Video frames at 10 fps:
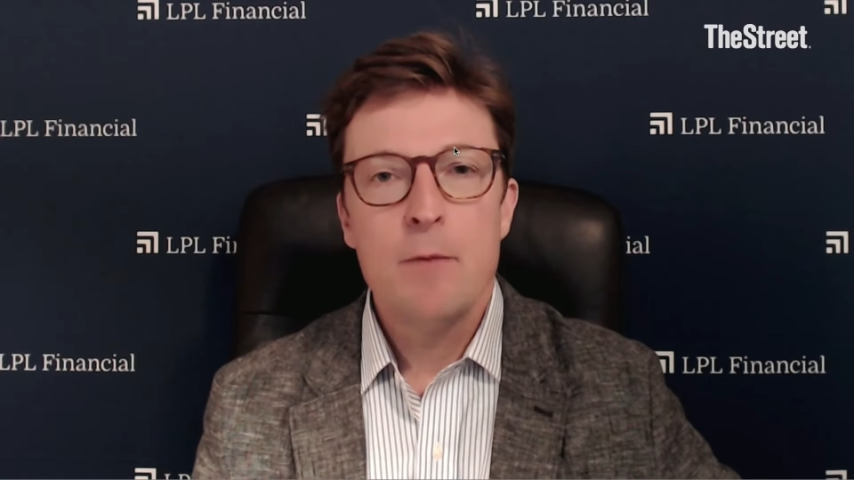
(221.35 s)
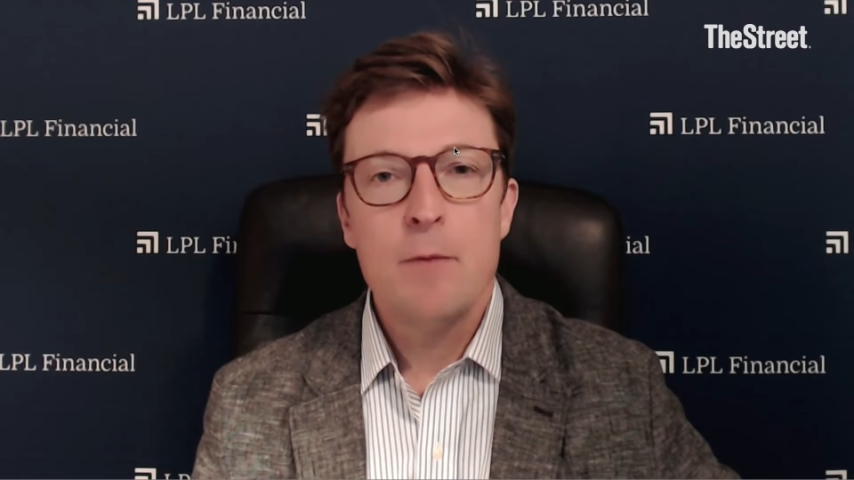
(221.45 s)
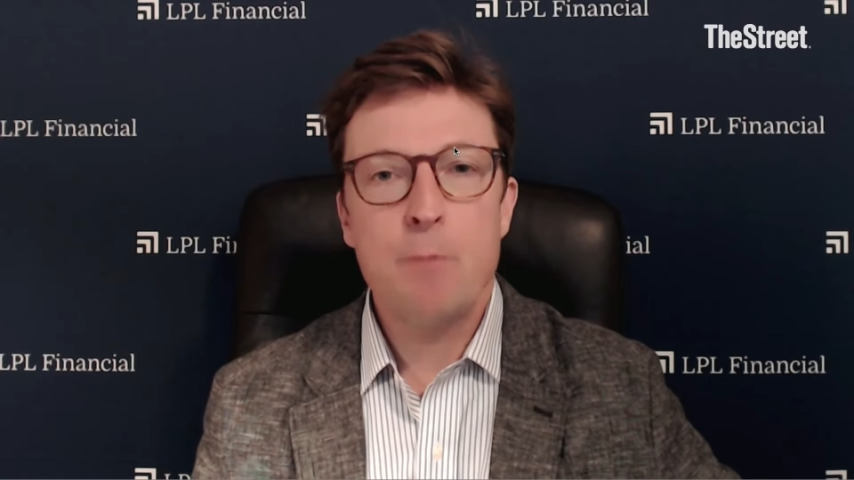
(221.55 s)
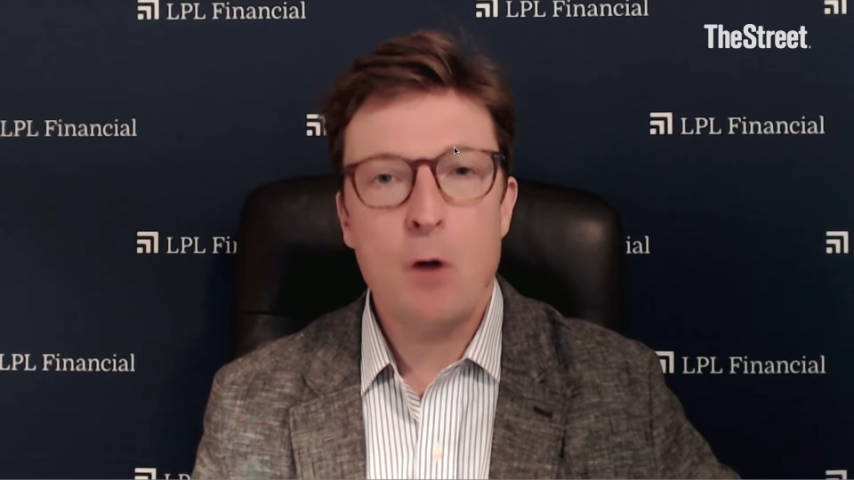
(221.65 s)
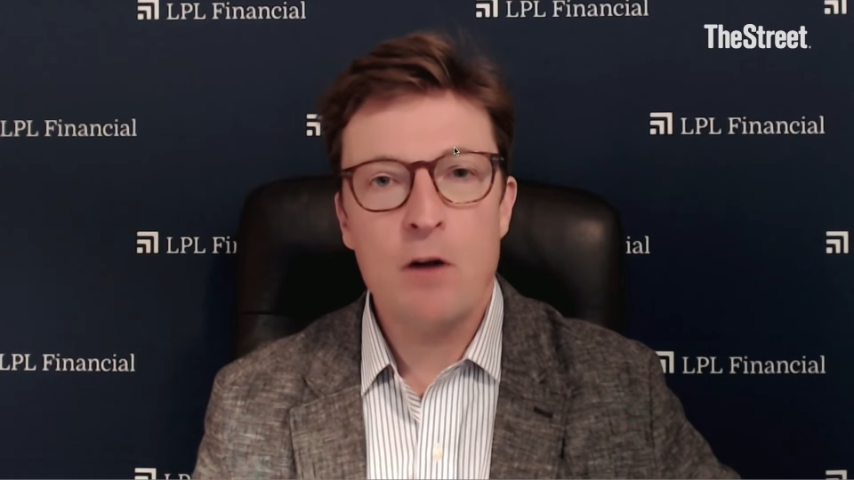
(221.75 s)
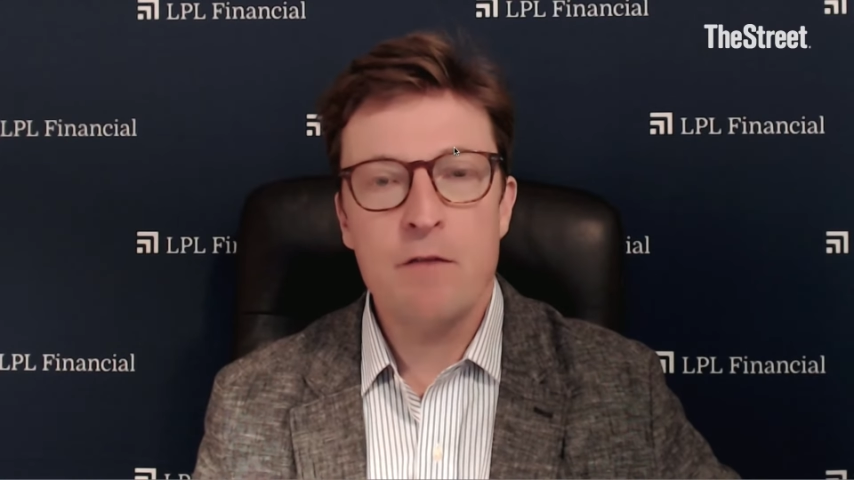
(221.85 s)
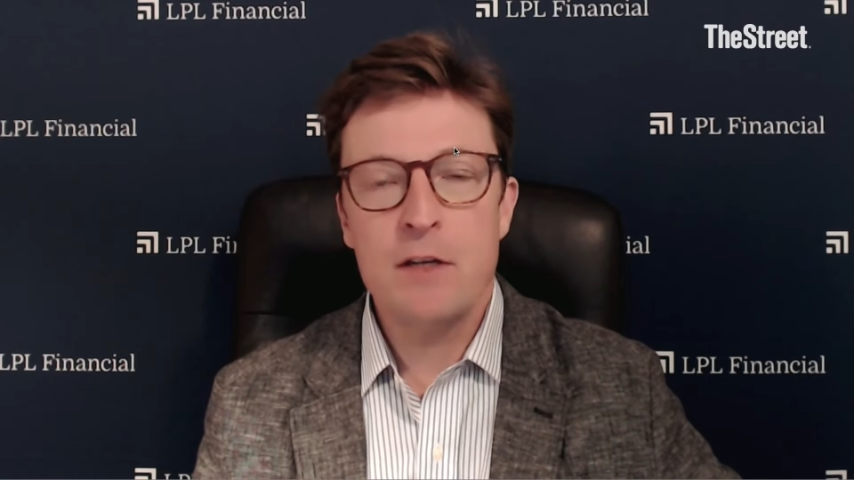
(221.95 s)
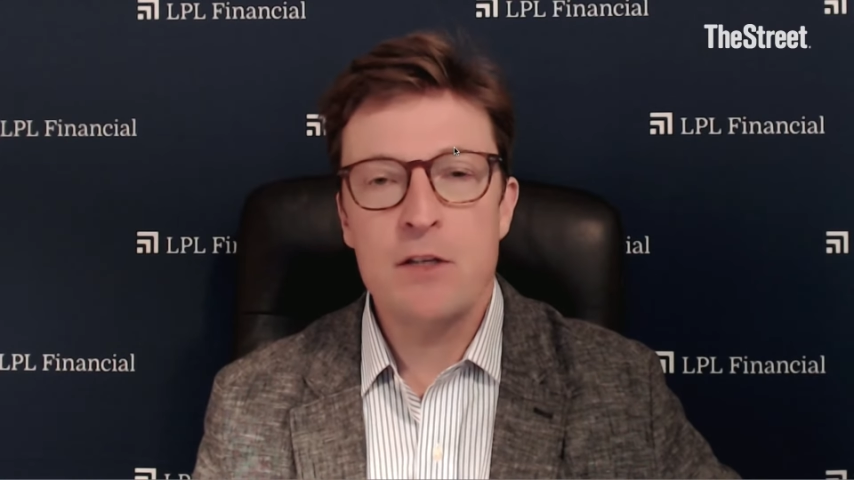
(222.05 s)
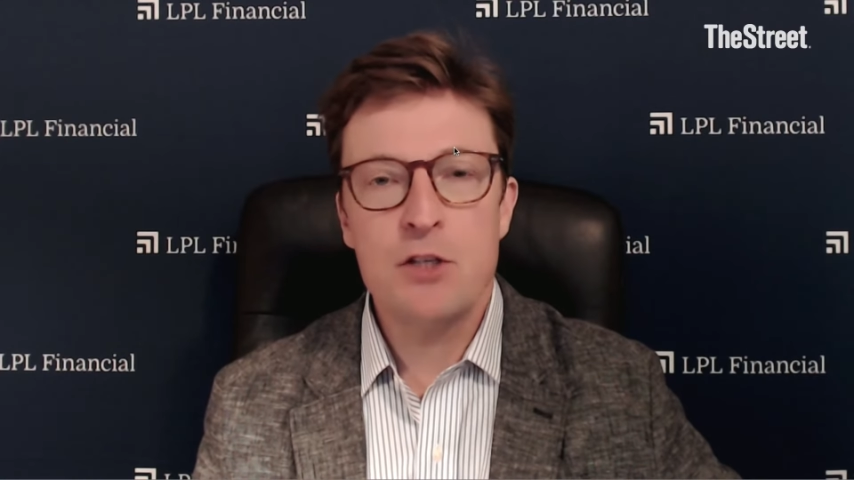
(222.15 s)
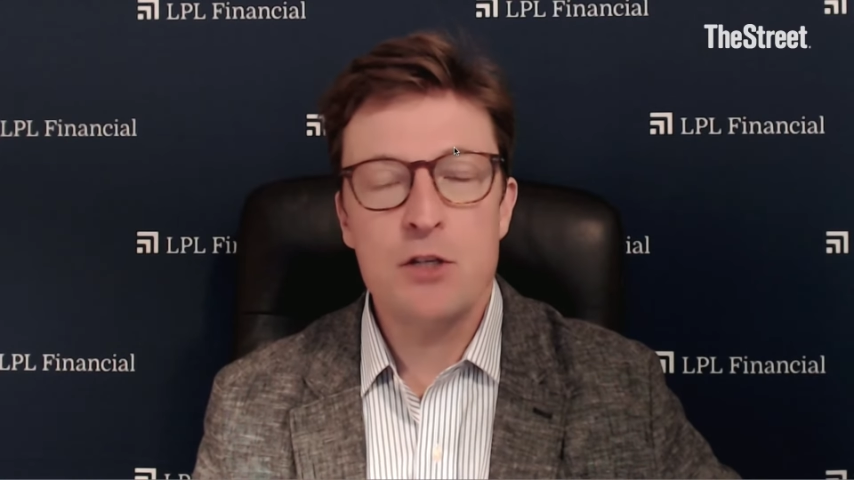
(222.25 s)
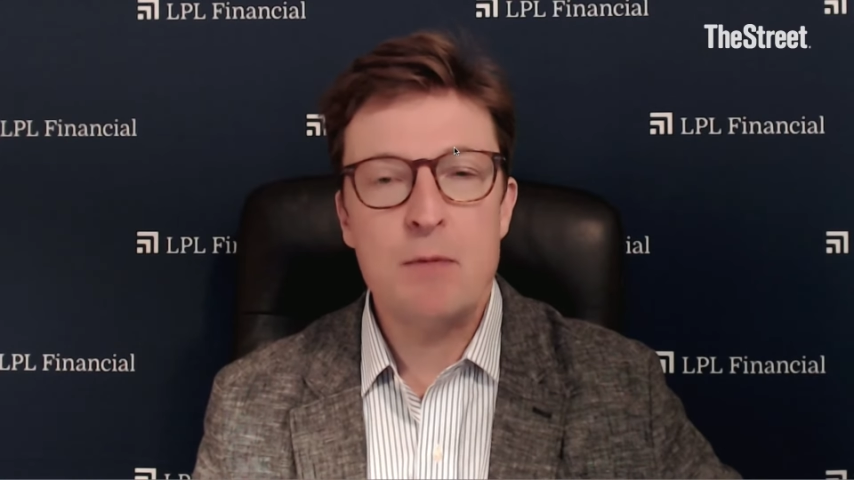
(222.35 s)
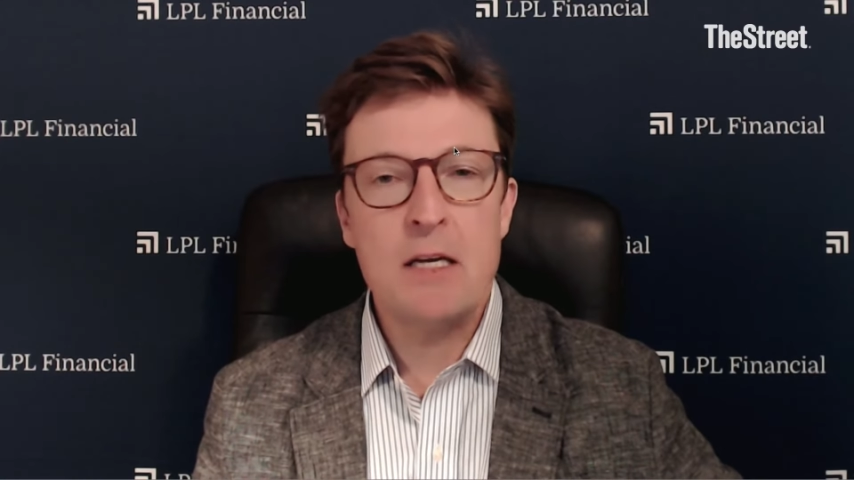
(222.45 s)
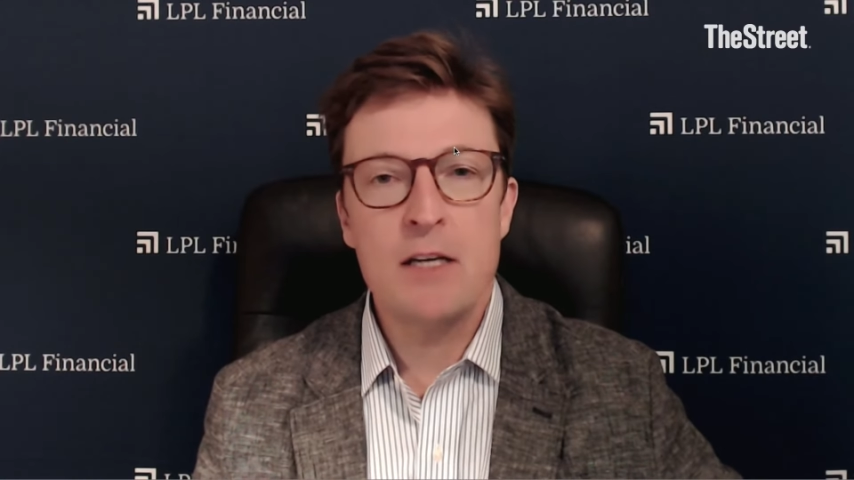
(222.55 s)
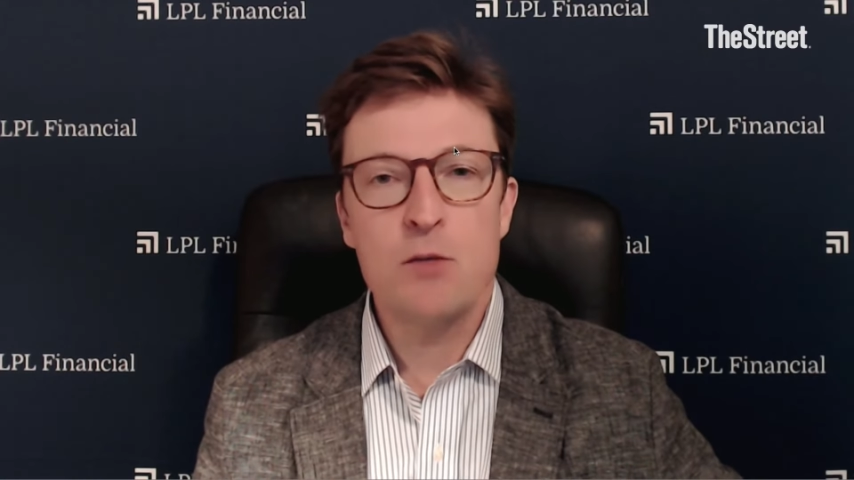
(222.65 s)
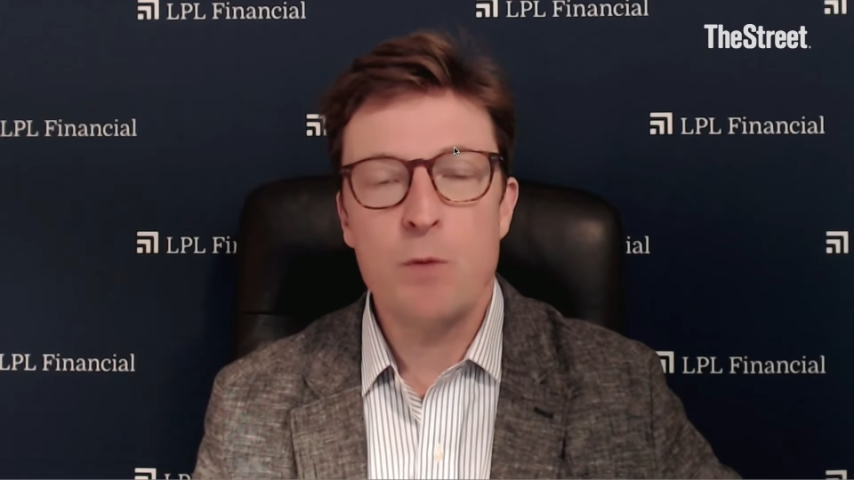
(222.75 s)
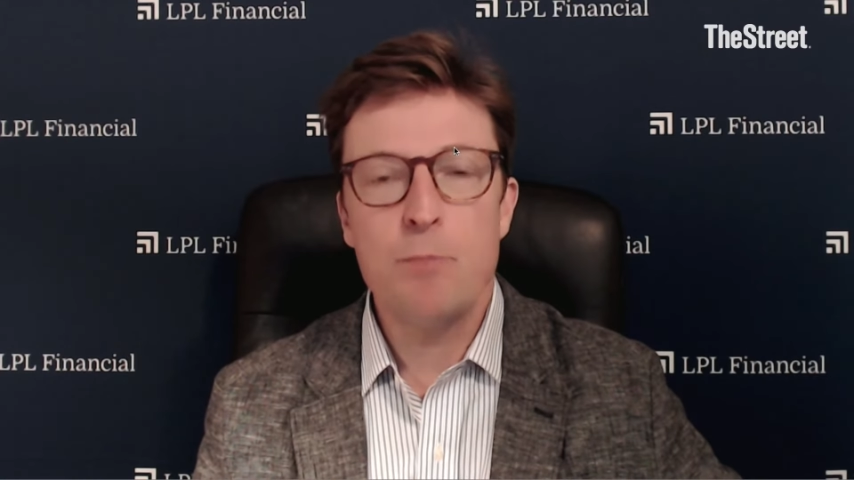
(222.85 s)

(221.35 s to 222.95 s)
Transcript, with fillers: but part of it is just because we